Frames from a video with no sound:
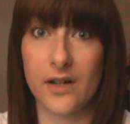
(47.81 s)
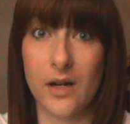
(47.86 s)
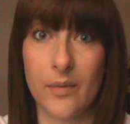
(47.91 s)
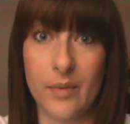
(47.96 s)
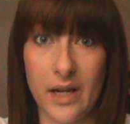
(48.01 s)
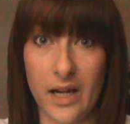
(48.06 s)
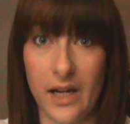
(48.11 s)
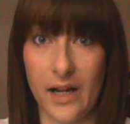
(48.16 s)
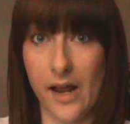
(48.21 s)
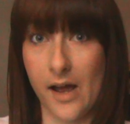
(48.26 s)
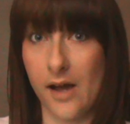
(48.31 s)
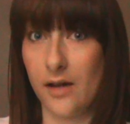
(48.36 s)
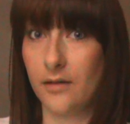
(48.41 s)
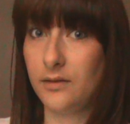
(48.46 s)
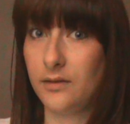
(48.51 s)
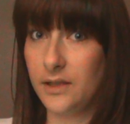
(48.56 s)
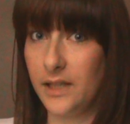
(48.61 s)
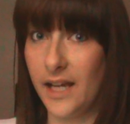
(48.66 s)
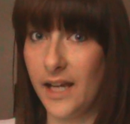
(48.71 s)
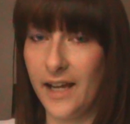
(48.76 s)
I'm here now.
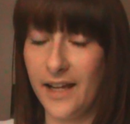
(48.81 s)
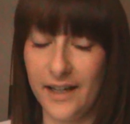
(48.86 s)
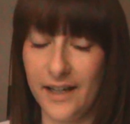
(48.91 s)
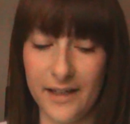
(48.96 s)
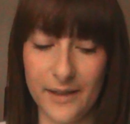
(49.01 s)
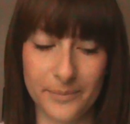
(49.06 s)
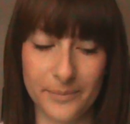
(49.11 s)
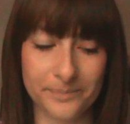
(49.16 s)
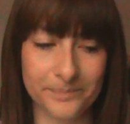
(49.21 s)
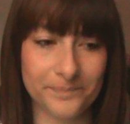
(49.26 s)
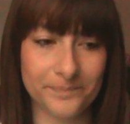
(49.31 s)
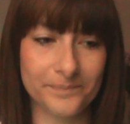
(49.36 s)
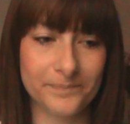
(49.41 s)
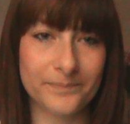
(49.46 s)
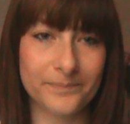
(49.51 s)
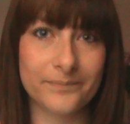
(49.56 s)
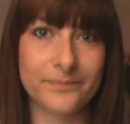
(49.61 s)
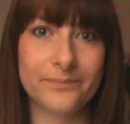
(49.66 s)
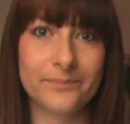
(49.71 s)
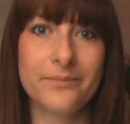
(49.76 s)
Yay!
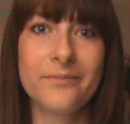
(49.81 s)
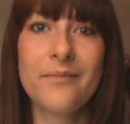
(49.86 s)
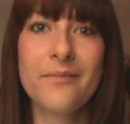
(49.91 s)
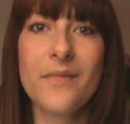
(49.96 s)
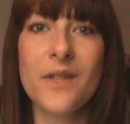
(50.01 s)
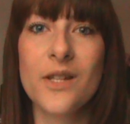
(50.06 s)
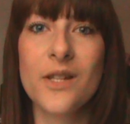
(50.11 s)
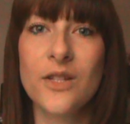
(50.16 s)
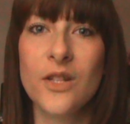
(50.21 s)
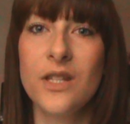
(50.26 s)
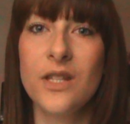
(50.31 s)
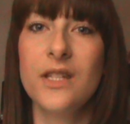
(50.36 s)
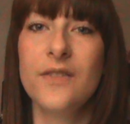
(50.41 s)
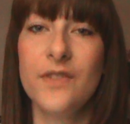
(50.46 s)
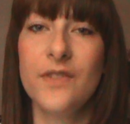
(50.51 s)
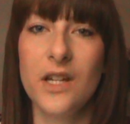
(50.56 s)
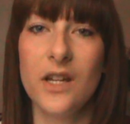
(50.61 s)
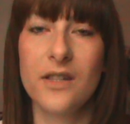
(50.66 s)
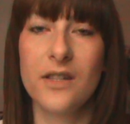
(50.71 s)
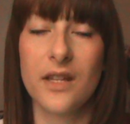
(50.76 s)
So this
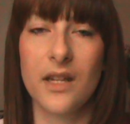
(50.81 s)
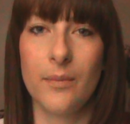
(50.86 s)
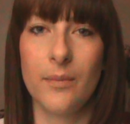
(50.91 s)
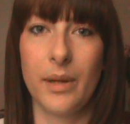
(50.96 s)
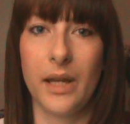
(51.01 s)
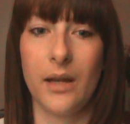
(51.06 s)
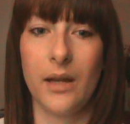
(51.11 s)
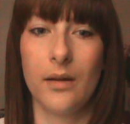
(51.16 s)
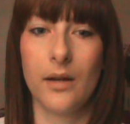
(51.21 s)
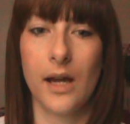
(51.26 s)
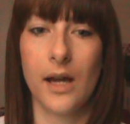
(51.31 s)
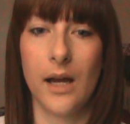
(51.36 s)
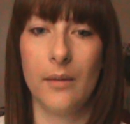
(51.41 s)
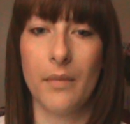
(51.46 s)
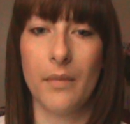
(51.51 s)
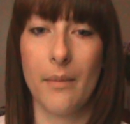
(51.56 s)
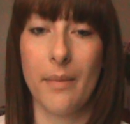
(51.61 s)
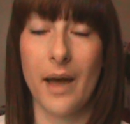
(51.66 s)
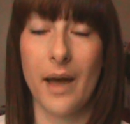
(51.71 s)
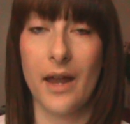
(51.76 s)
video is going to be
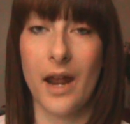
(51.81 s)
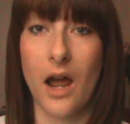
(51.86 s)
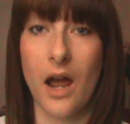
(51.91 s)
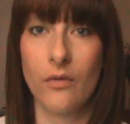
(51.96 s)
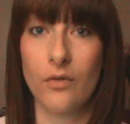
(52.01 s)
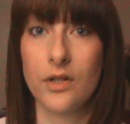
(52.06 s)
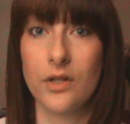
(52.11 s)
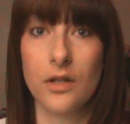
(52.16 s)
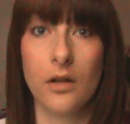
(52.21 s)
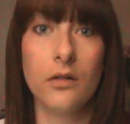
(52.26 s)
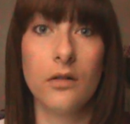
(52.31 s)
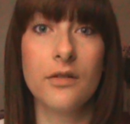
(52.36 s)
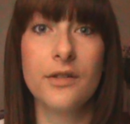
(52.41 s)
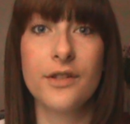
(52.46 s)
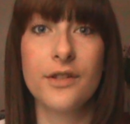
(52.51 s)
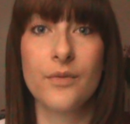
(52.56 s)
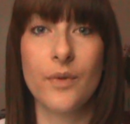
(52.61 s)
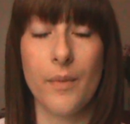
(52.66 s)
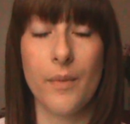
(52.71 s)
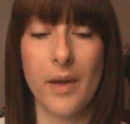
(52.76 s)
about our
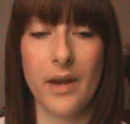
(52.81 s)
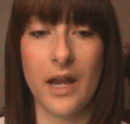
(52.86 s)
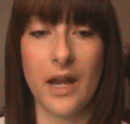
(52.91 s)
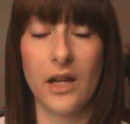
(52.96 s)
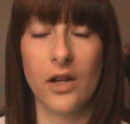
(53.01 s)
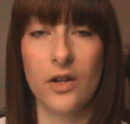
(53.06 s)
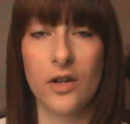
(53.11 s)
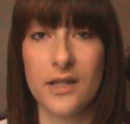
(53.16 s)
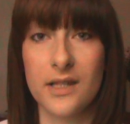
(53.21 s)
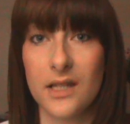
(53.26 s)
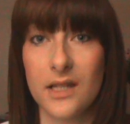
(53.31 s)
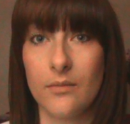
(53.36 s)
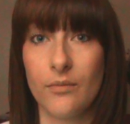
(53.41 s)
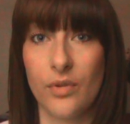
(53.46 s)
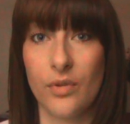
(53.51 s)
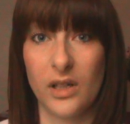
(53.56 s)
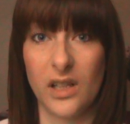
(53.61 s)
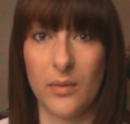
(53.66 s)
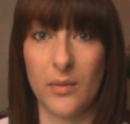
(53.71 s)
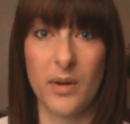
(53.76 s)
results. We went and got some
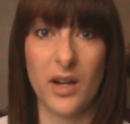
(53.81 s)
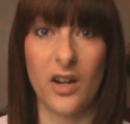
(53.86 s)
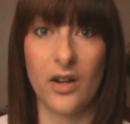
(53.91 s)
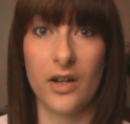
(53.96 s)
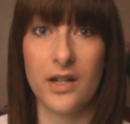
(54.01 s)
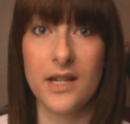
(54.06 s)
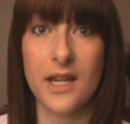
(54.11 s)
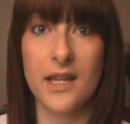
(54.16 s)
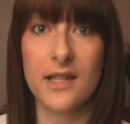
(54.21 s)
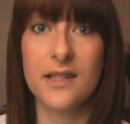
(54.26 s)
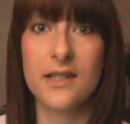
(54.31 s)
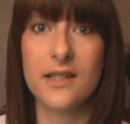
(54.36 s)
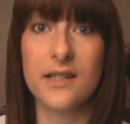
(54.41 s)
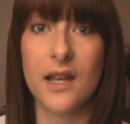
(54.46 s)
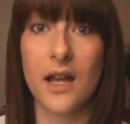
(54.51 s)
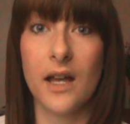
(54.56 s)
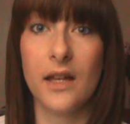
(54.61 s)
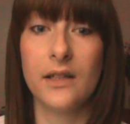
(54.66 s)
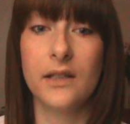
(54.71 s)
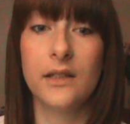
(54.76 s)
preliminary tests
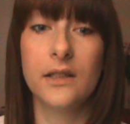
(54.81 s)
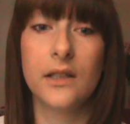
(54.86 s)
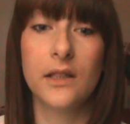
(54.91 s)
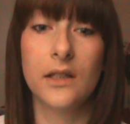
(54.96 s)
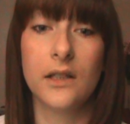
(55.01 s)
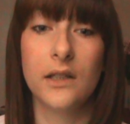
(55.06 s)
done.